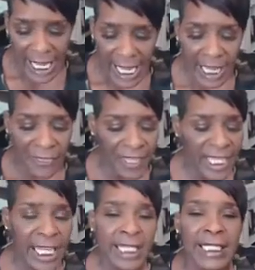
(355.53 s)
And
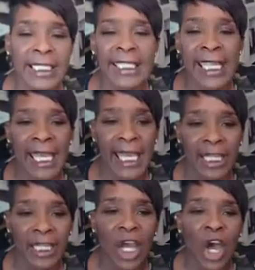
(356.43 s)
then
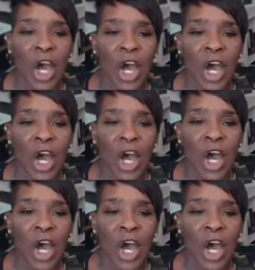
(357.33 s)
contain. What kind